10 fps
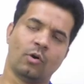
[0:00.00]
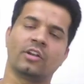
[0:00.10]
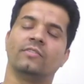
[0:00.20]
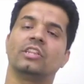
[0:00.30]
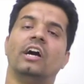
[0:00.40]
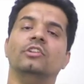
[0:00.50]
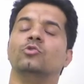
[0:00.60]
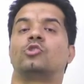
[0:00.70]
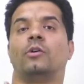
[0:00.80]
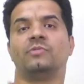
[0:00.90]
Whatever the
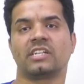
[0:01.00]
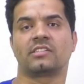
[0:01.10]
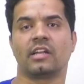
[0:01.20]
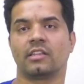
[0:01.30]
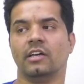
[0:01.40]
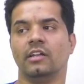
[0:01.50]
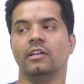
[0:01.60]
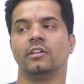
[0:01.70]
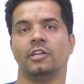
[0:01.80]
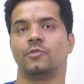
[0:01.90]
unused objects are
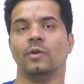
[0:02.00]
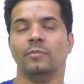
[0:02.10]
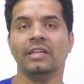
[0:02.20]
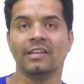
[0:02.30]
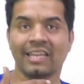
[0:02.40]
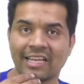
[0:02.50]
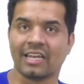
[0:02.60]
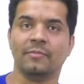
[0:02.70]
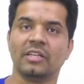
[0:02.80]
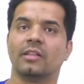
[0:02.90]
there, it will be
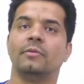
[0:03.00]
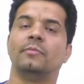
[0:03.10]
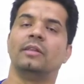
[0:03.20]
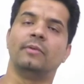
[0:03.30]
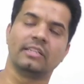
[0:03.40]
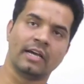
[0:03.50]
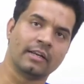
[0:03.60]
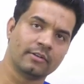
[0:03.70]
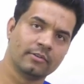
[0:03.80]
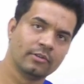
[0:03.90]
reclaiming the memory by
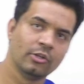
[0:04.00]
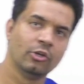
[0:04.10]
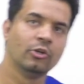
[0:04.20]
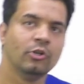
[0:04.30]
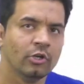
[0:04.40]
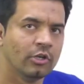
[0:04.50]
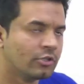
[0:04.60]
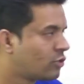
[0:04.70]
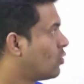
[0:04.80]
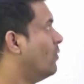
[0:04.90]
that.
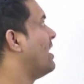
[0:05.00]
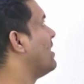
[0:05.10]
So